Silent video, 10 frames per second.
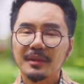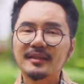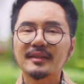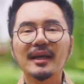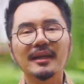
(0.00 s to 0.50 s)

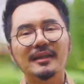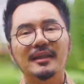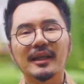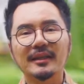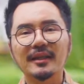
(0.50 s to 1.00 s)
Besides
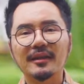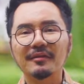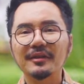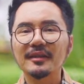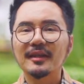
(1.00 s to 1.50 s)
the
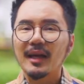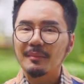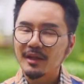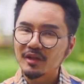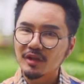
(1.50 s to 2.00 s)
categories that I
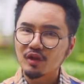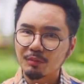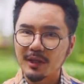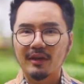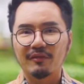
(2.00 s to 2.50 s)
mentioned should
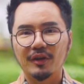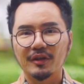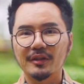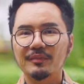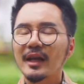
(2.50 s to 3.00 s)
be
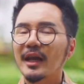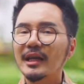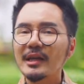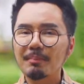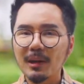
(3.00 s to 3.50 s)
avoided,
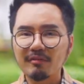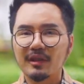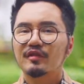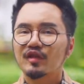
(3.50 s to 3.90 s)
any plant with